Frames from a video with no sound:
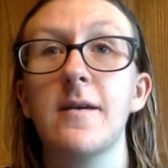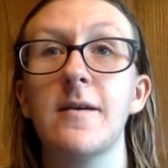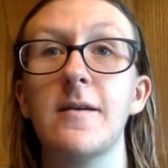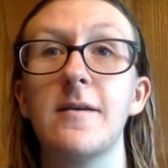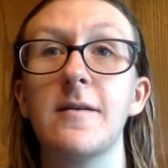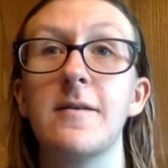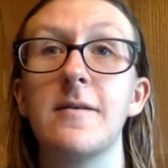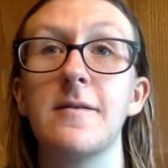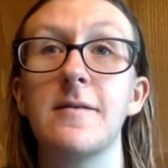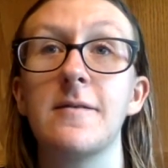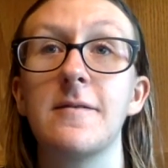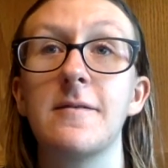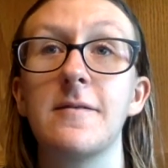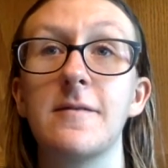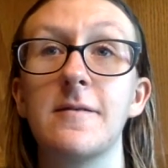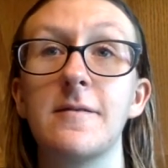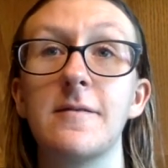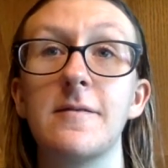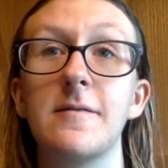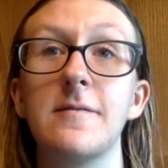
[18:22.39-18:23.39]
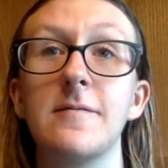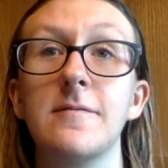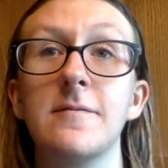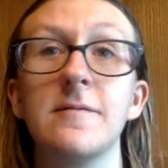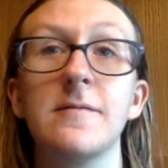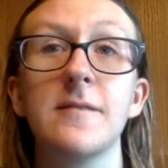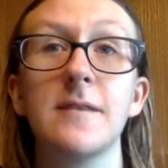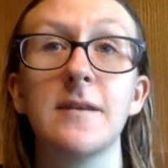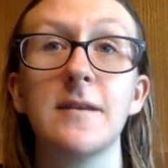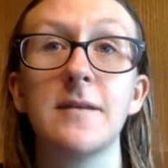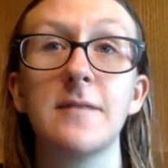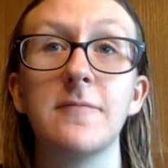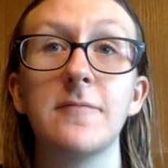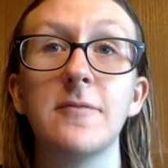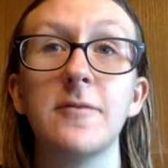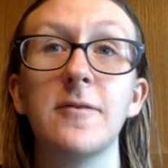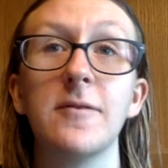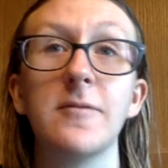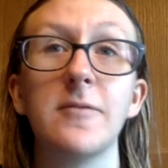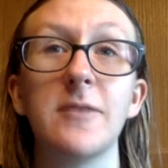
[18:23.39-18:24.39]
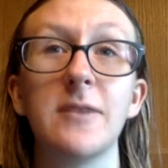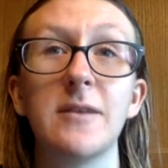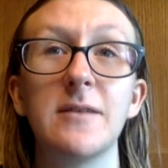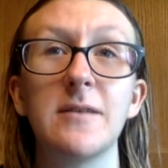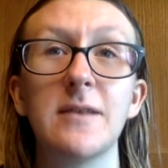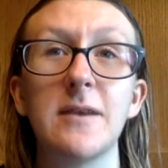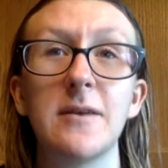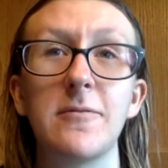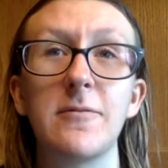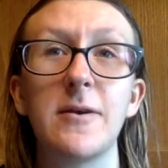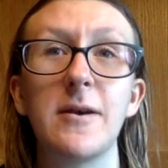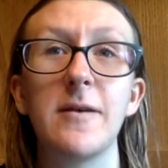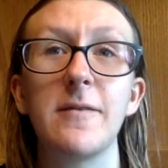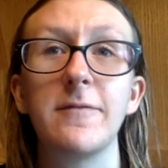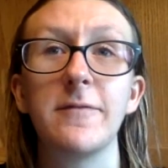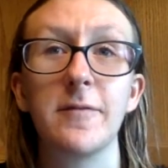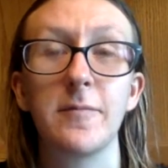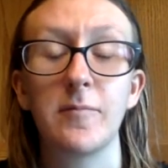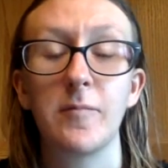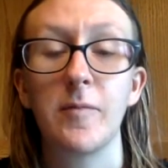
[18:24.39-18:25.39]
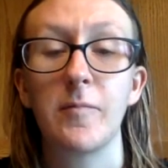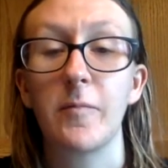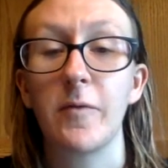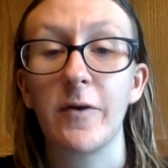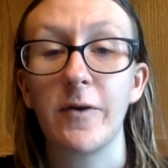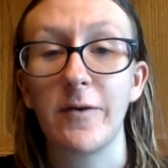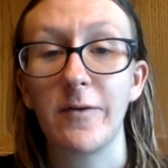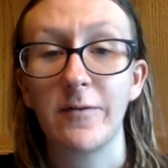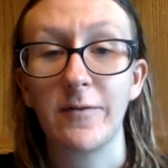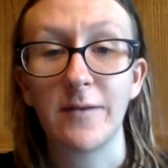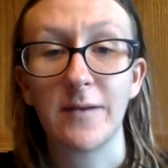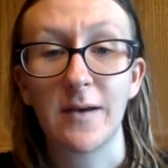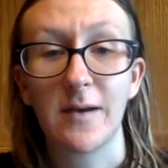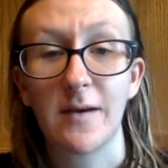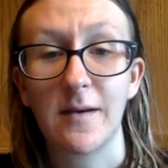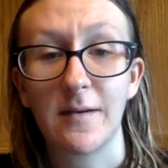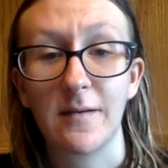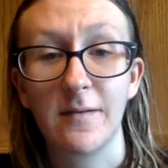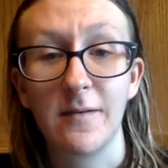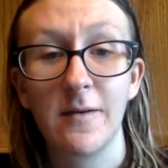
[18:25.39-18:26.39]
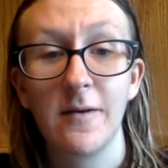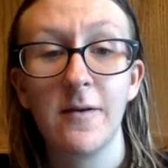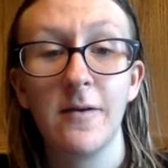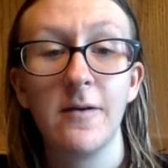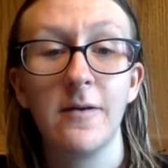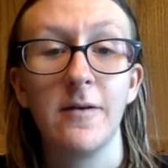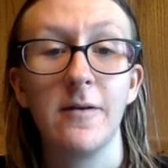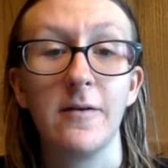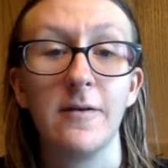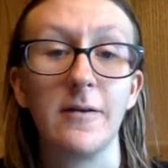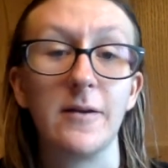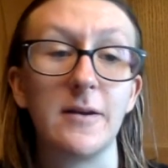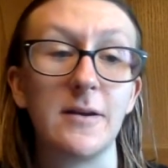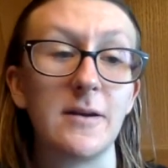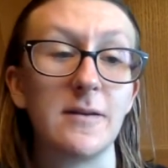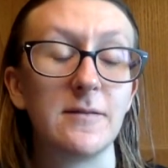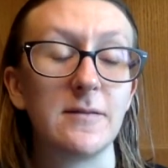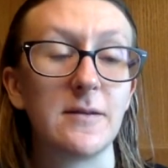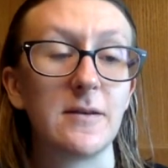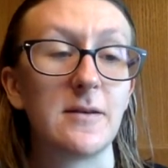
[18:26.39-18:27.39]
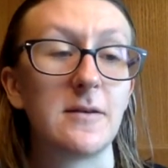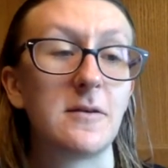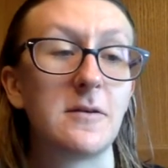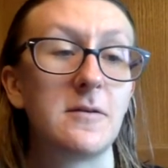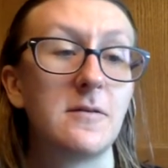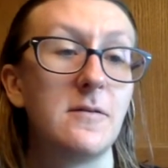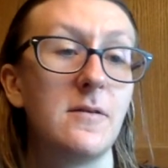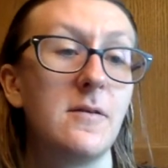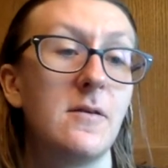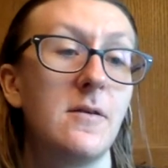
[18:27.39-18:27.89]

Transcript: and I didn't really want to take away from Memorial Day or anything.